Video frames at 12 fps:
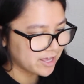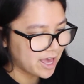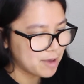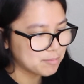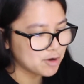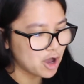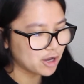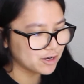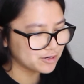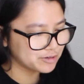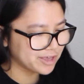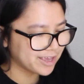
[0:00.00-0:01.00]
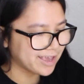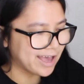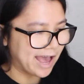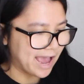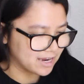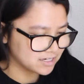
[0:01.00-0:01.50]
I'm not going to do like
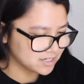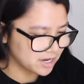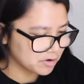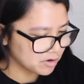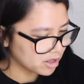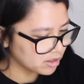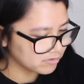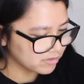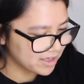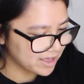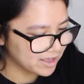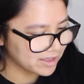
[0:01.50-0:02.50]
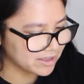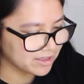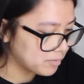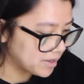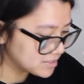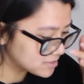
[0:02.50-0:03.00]
eyeshadow and all of that.
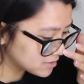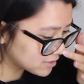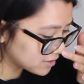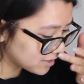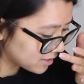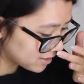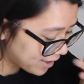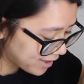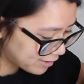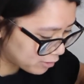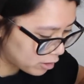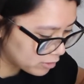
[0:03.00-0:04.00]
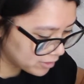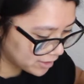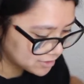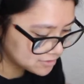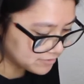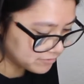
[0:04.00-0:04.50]
But basically, I got
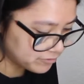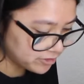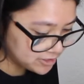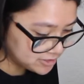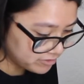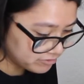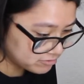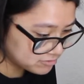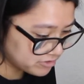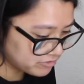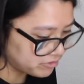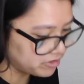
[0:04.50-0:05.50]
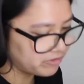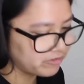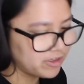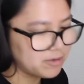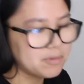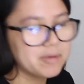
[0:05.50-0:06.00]
like some free stuff from Sephora for
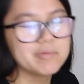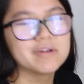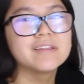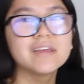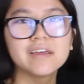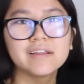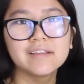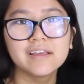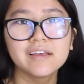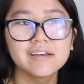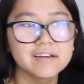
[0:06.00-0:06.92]
like my birthday thing.